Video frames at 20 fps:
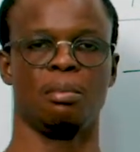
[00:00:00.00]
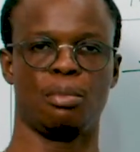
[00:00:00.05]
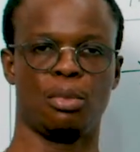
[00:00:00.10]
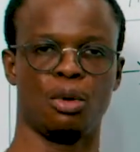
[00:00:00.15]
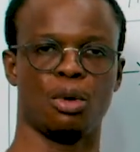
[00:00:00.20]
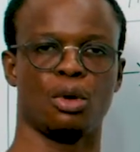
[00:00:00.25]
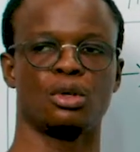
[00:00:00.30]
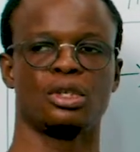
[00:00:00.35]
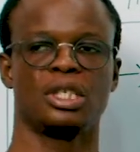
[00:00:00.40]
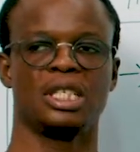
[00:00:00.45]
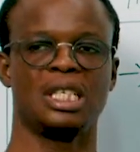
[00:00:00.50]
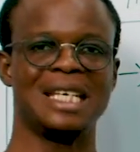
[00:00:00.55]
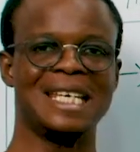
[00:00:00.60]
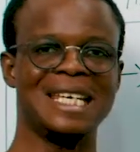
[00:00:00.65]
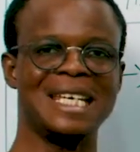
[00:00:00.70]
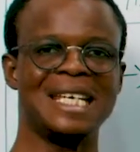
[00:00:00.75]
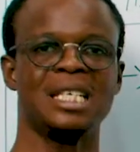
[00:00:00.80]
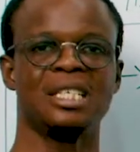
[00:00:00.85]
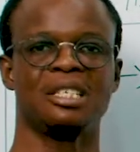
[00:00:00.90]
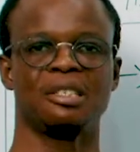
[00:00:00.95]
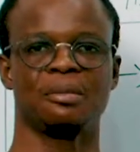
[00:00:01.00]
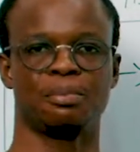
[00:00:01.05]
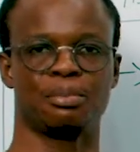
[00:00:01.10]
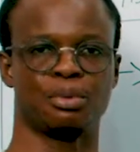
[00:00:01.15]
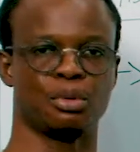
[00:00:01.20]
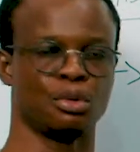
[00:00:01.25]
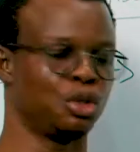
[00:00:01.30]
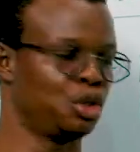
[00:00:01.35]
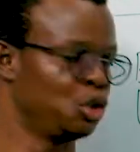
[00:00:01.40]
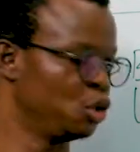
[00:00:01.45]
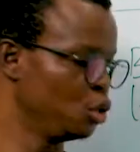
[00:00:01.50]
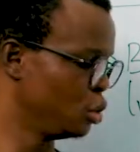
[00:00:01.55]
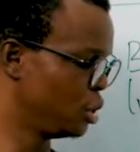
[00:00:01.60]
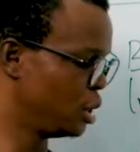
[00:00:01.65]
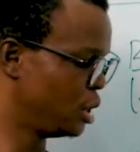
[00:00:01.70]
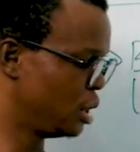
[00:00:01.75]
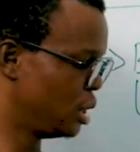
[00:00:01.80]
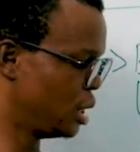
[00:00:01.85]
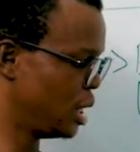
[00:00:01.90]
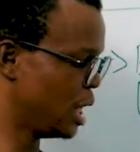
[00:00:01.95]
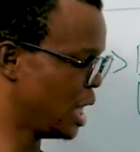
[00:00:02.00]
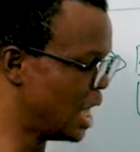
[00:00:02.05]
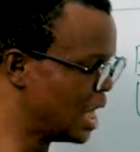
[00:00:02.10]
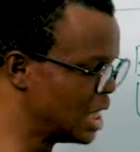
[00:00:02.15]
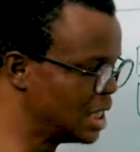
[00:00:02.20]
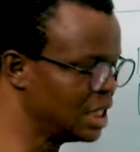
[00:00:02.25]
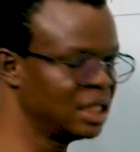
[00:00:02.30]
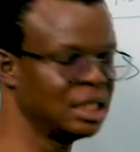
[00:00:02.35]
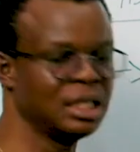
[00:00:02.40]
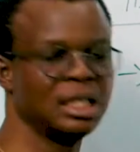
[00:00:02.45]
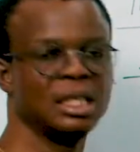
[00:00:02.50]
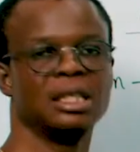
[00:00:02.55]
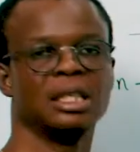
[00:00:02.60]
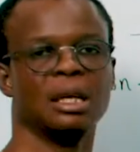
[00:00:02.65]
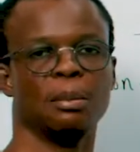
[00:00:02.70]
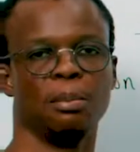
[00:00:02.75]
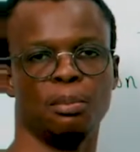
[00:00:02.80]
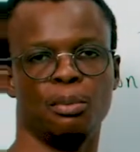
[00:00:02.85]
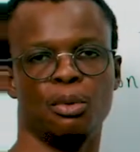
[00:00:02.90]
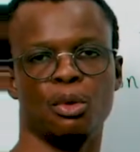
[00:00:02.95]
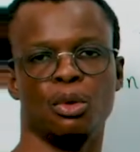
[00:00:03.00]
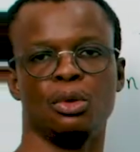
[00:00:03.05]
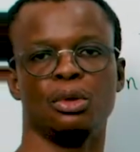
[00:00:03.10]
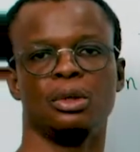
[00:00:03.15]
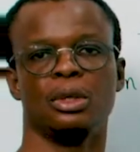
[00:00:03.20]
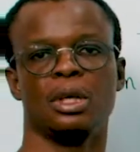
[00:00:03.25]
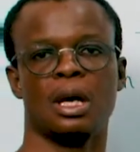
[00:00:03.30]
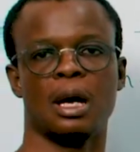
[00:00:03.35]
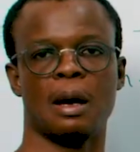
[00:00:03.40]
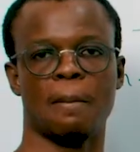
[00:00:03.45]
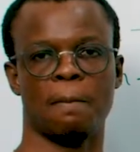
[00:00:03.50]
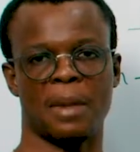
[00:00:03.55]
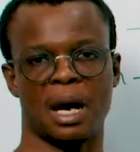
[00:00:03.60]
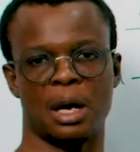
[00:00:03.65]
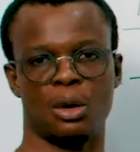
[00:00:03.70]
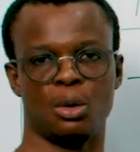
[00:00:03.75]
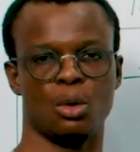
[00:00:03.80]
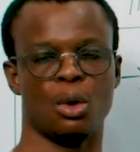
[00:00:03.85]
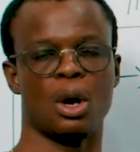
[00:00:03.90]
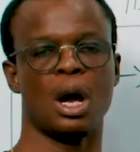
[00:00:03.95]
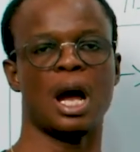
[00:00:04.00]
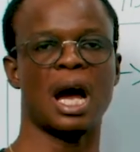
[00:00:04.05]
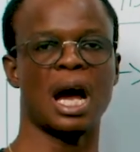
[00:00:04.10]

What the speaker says: Blood is produced in the bone marrow.